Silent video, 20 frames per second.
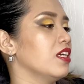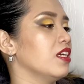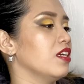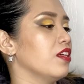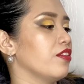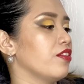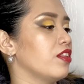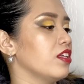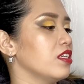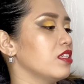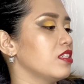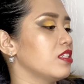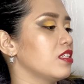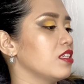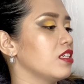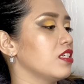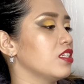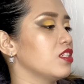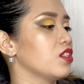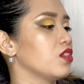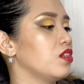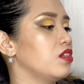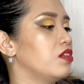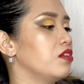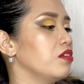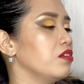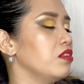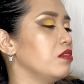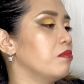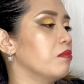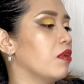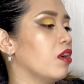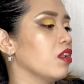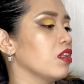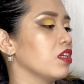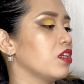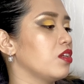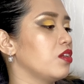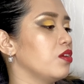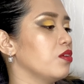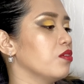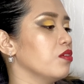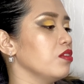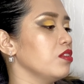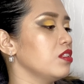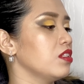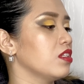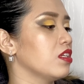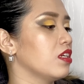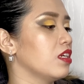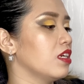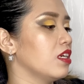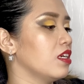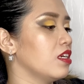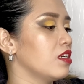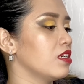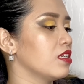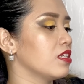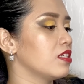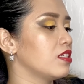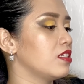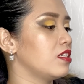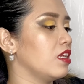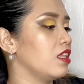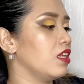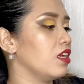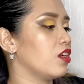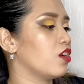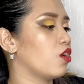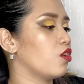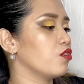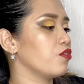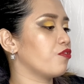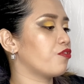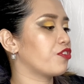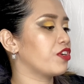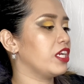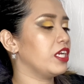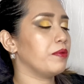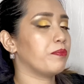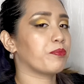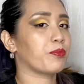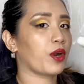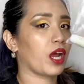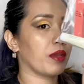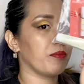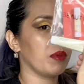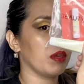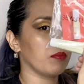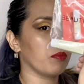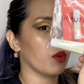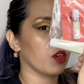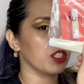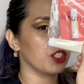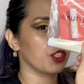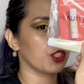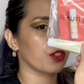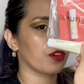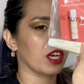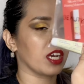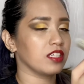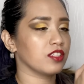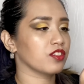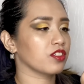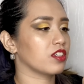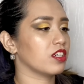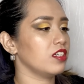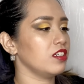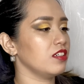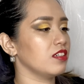This is Good Molecules silicone free priming moisturizer.